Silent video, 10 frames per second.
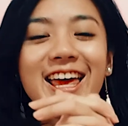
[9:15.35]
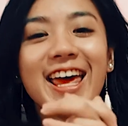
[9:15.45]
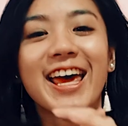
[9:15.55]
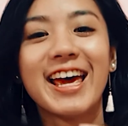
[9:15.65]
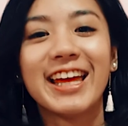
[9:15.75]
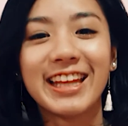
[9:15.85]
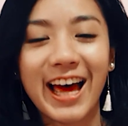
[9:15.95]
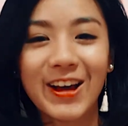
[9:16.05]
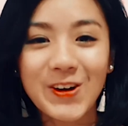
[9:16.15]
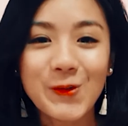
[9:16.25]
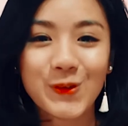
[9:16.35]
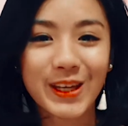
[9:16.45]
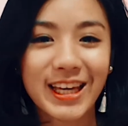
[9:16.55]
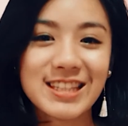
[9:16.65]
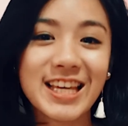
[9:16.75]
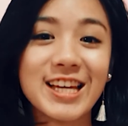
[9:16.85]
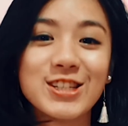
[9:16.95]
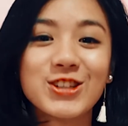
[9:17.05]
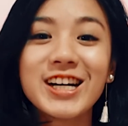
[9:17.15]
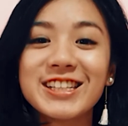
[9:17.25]
and I hope you guys
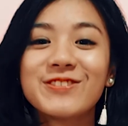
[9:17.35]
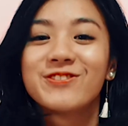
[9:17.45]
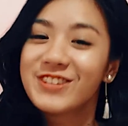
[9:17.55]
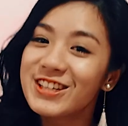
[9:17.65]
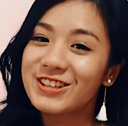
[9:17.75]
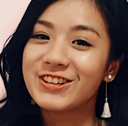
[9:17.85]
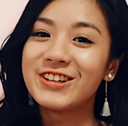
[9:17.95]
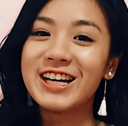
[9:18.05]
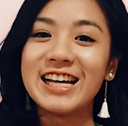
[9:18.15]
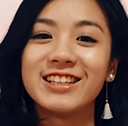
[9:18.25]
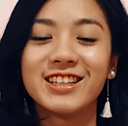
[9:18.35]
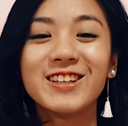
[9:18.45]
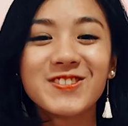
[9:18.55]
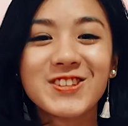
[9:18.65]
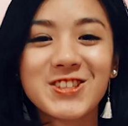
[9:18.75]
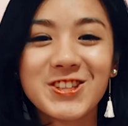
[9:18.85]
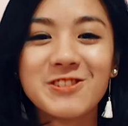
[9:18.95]
enjoyed the video, and if you do,